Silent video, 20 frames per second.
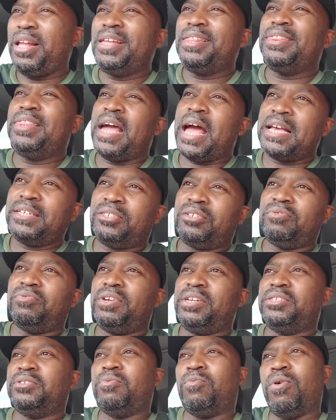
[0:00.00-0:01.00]
That's the
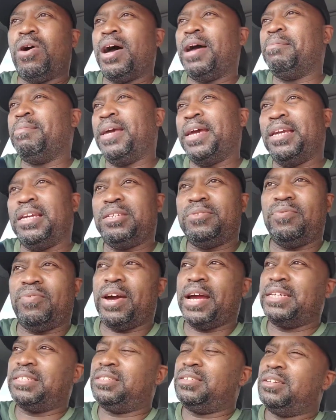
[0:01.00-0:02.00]
reason why, man. These
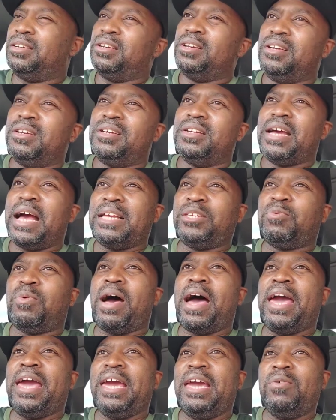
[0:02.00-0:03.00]
fights. That's
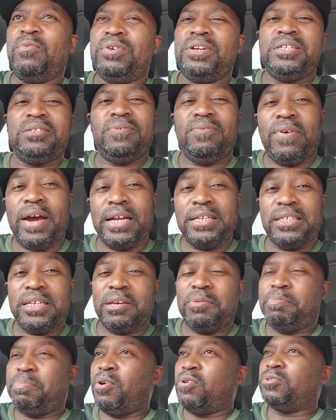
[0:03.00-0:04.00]
why I hate when these fights
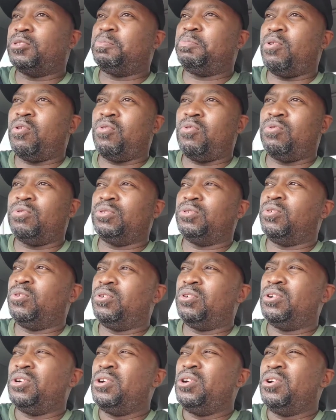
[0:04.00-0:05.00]
get postponed
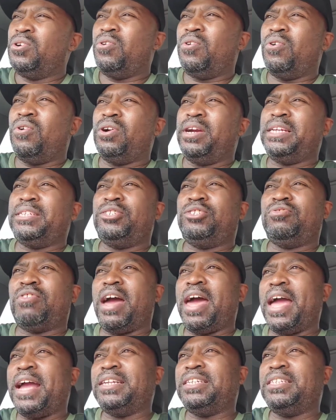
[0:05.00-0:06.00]
or they
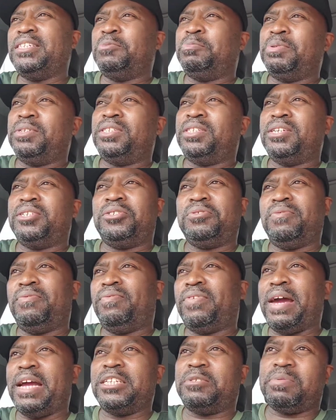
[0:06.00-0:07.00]
drag these potential
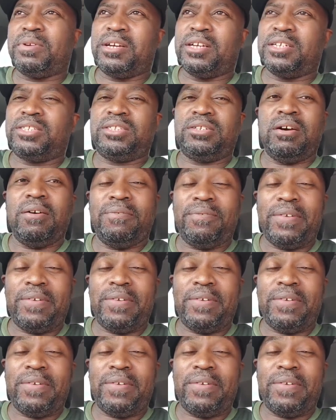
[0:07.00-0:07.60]
fights, because stuff